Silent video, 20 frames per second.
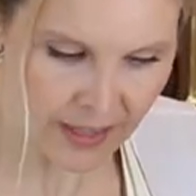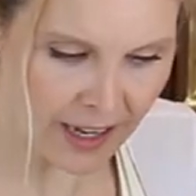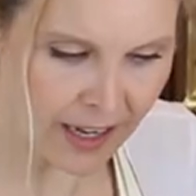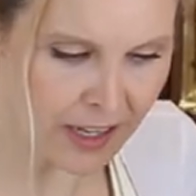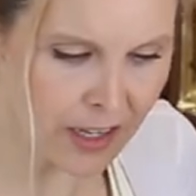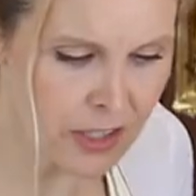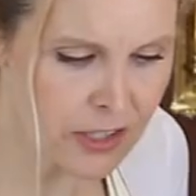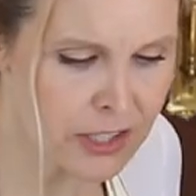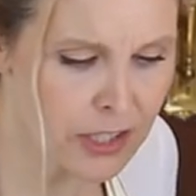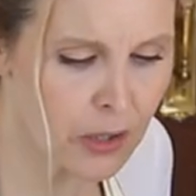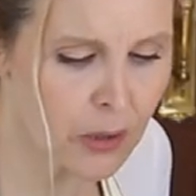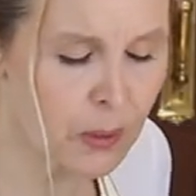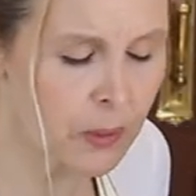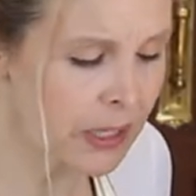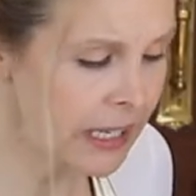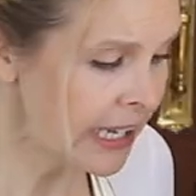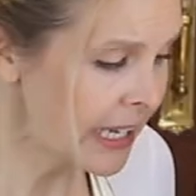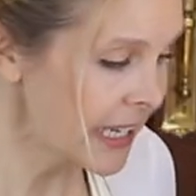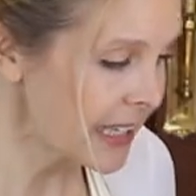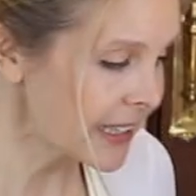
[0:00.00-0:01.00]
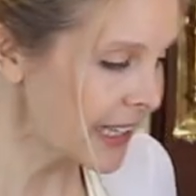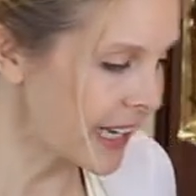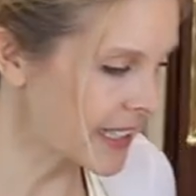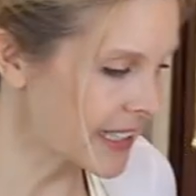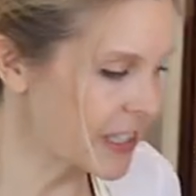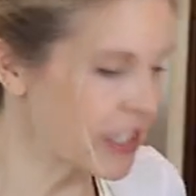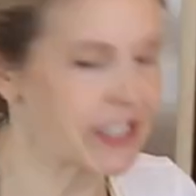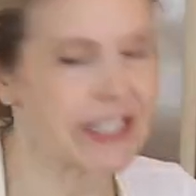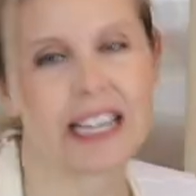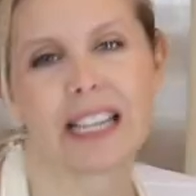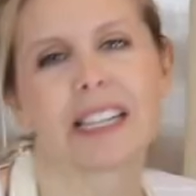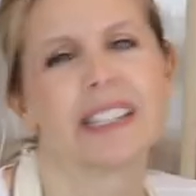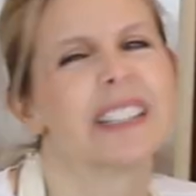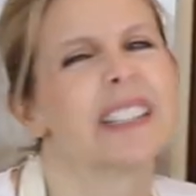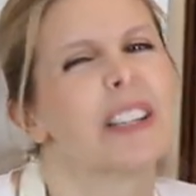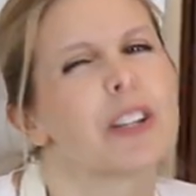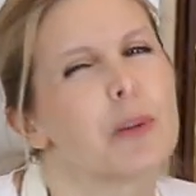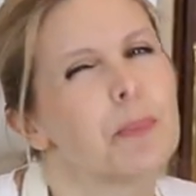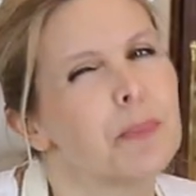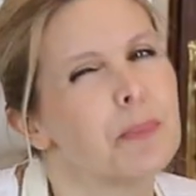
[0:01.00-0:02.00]
I also like to just take a
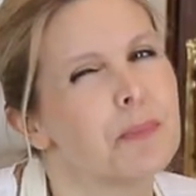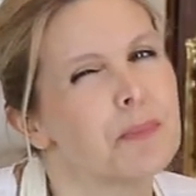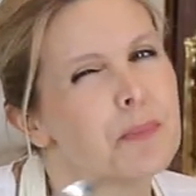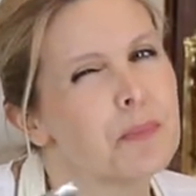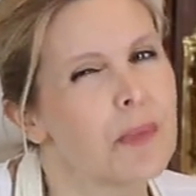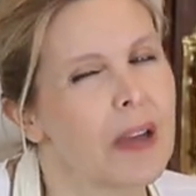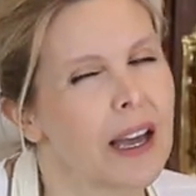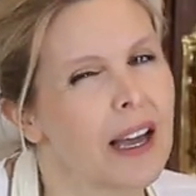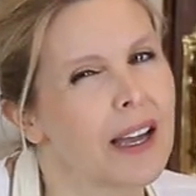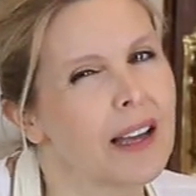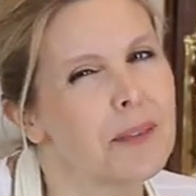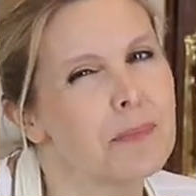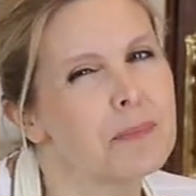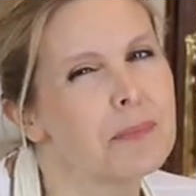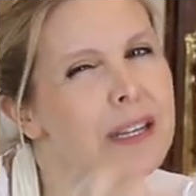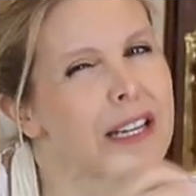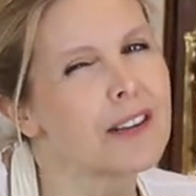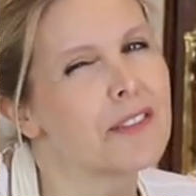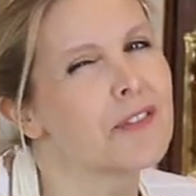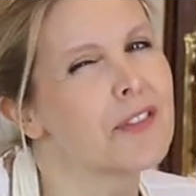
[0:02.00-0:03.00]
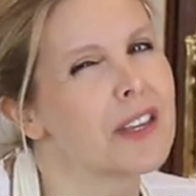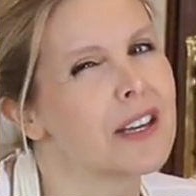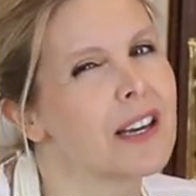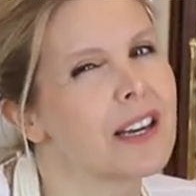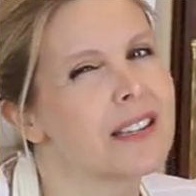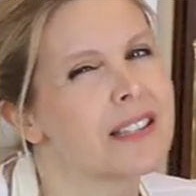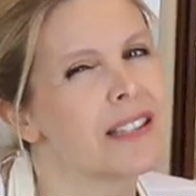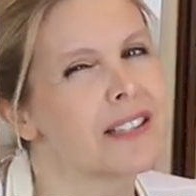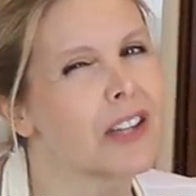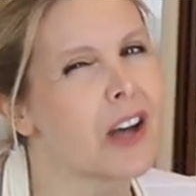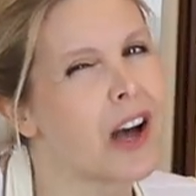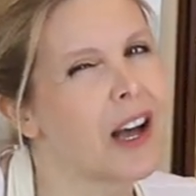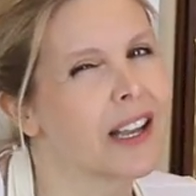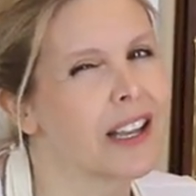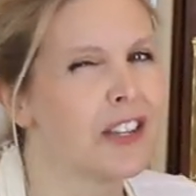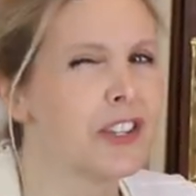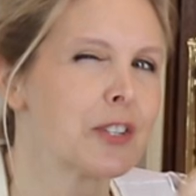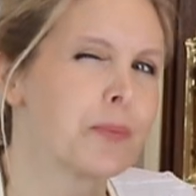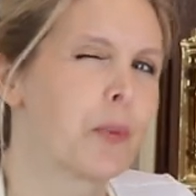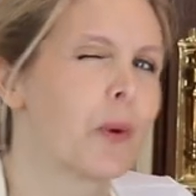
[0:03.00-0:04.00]
little uh, bit of the
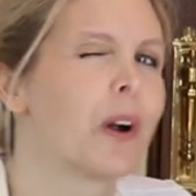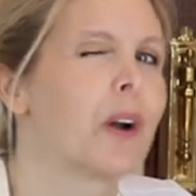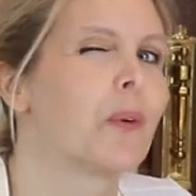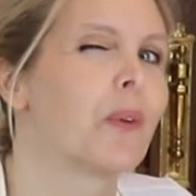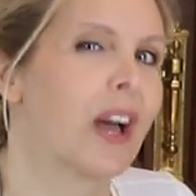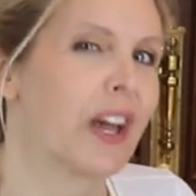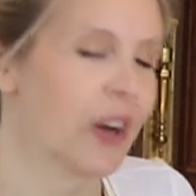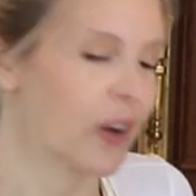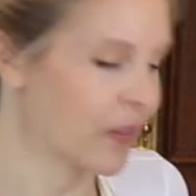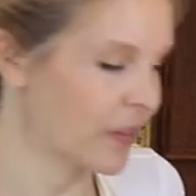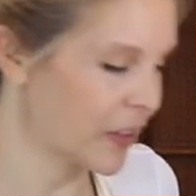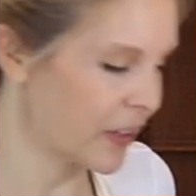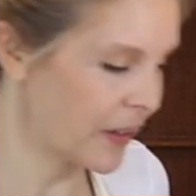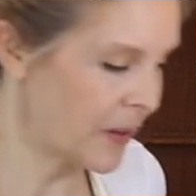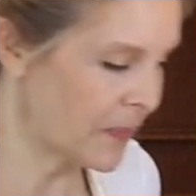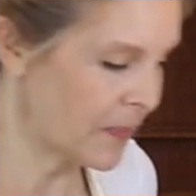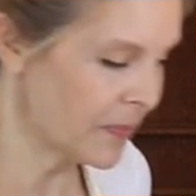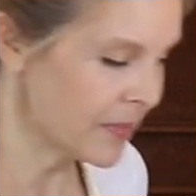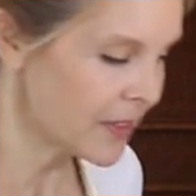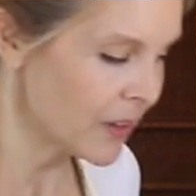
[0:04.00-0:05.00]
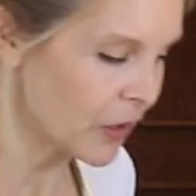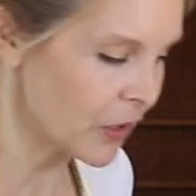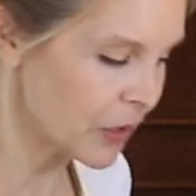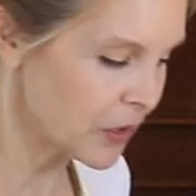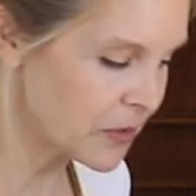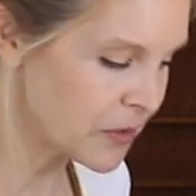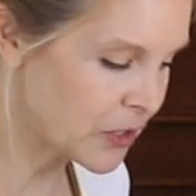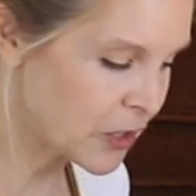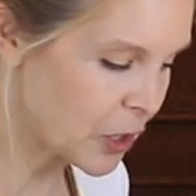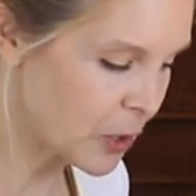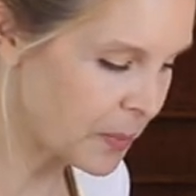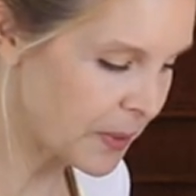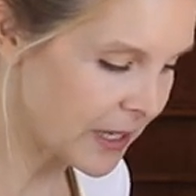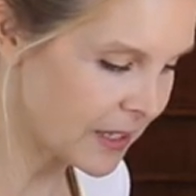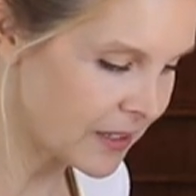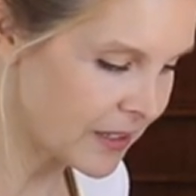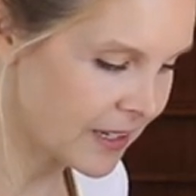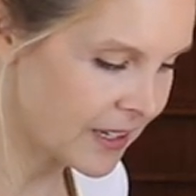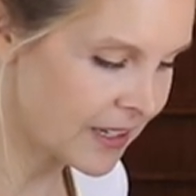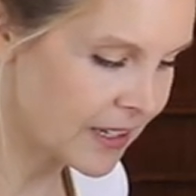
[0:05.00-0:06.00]
stock and just pour it right over or scoop
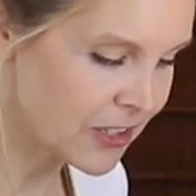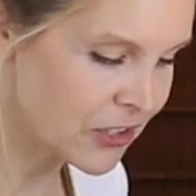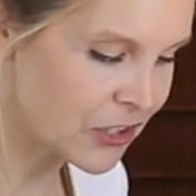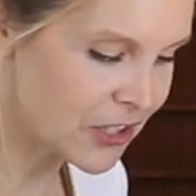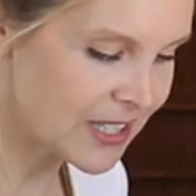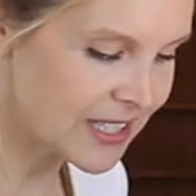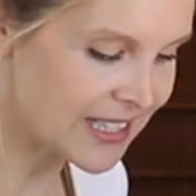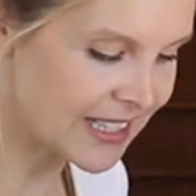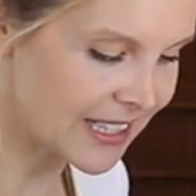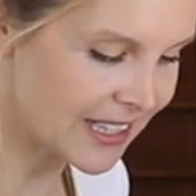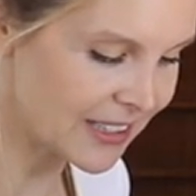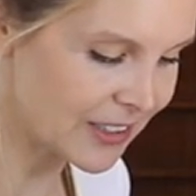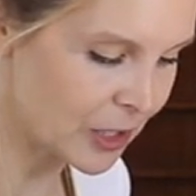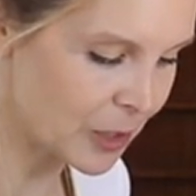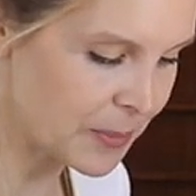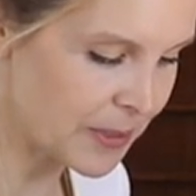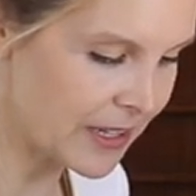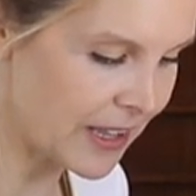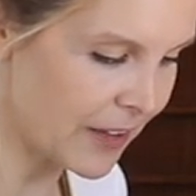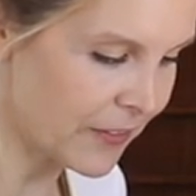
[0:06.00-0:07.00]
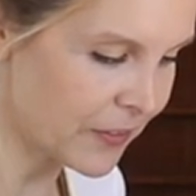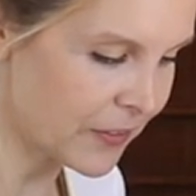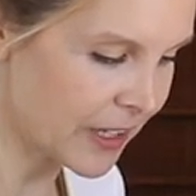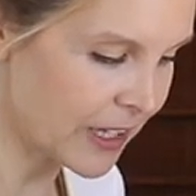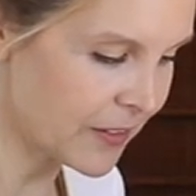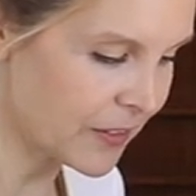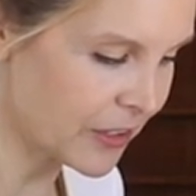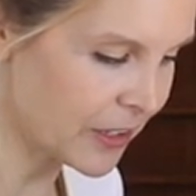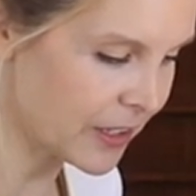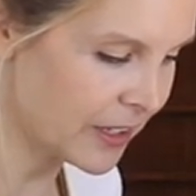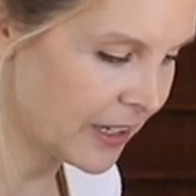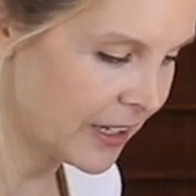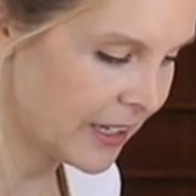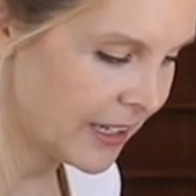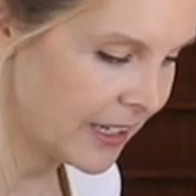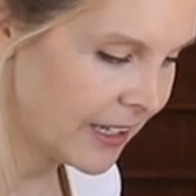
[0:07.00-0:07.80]
it just to get a little bit of that flavor